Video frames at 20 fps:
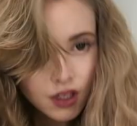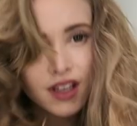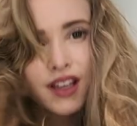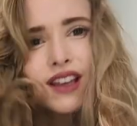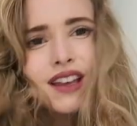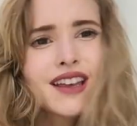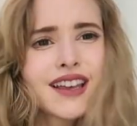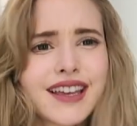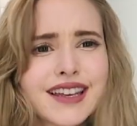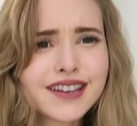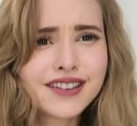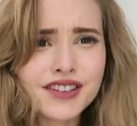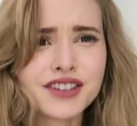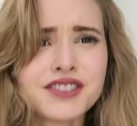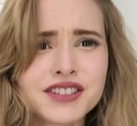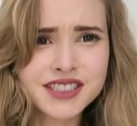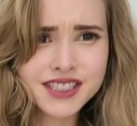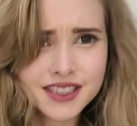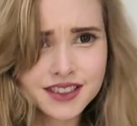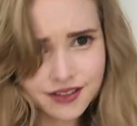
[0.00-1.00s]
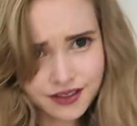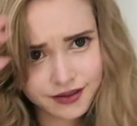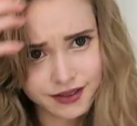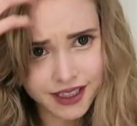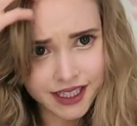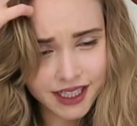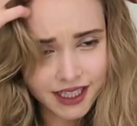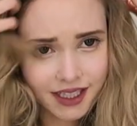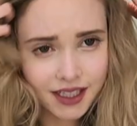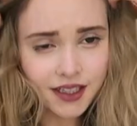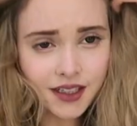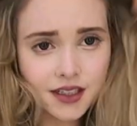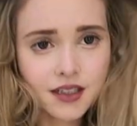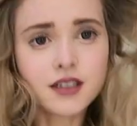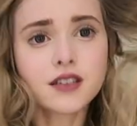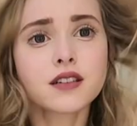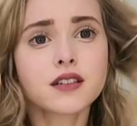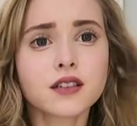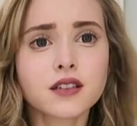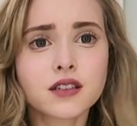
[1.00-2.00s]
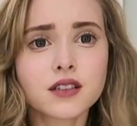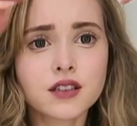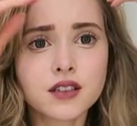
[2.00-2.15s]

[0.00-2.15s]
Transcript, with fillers: I don't know what to do with my hair.